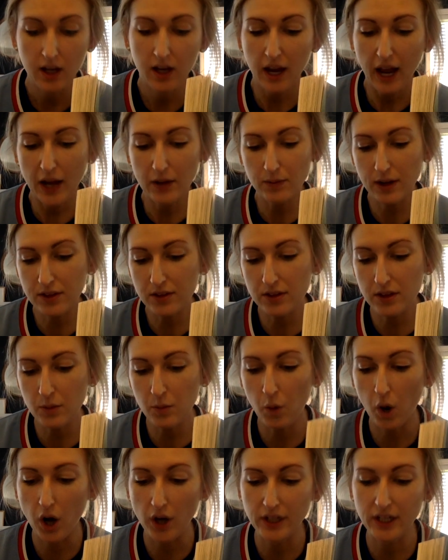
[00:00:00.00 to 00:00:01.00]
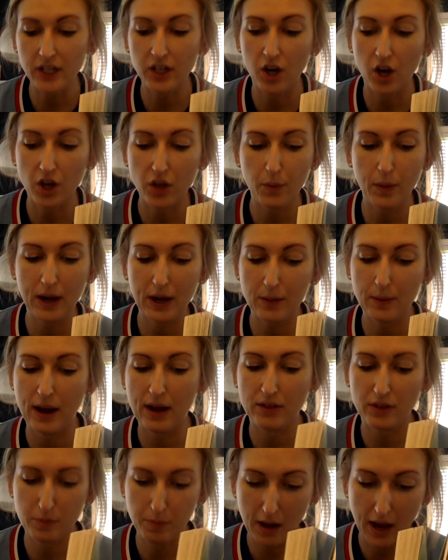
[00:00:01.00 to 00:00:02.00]
and rather than walking all the way
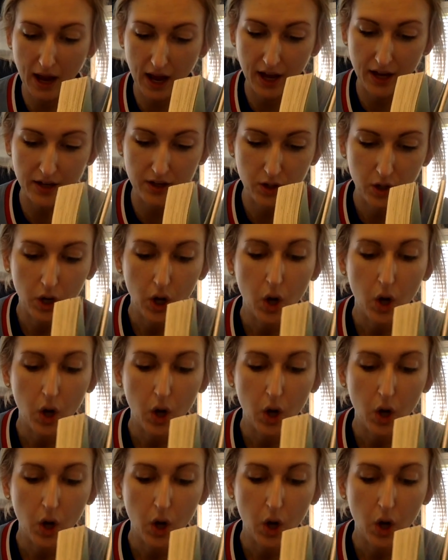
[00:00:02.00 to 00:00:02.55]
around the pond,